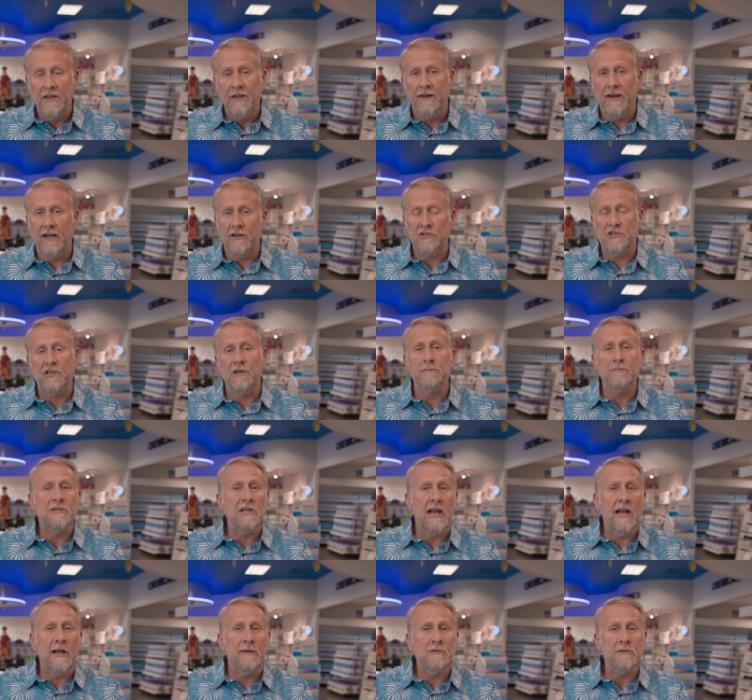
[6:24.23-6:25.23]
Now,
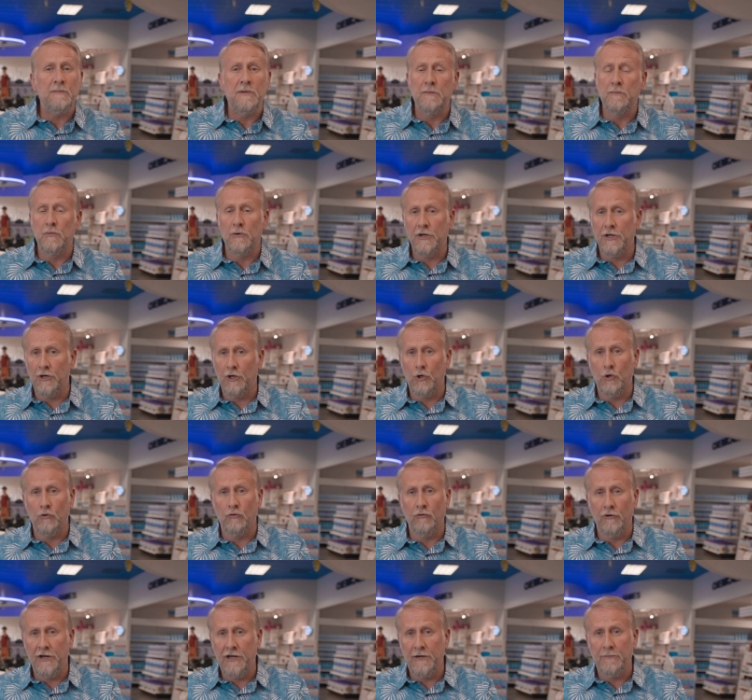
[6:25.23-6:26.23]
sometimes people get a
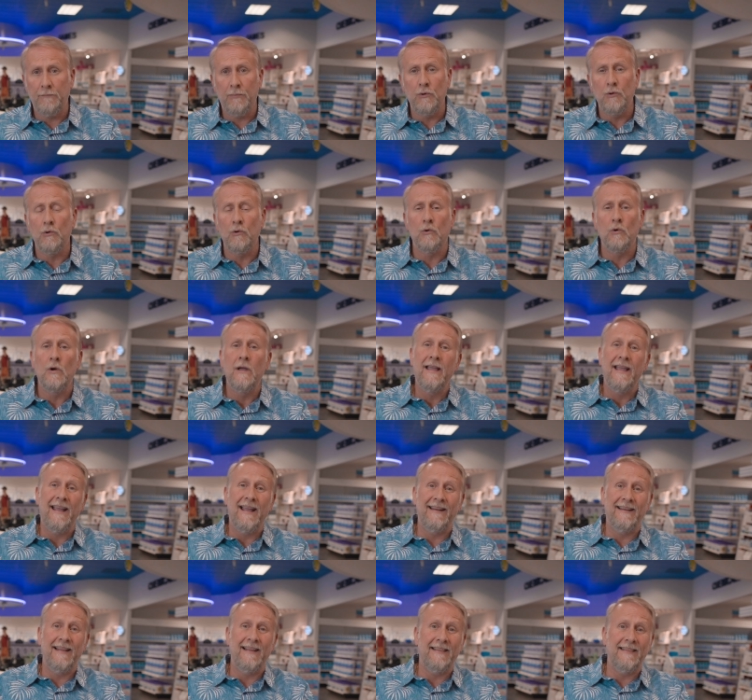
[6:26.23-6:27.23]
green pool
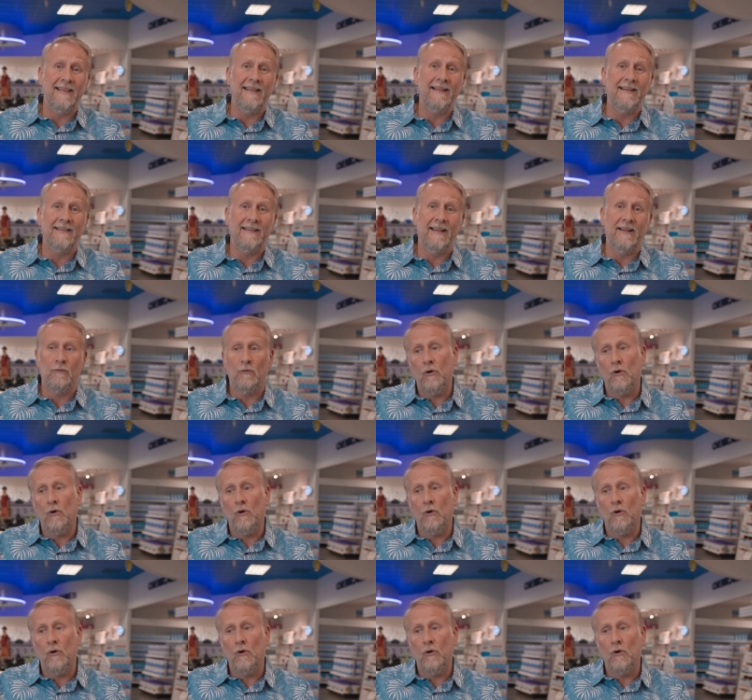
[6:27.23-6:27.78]
and they think that,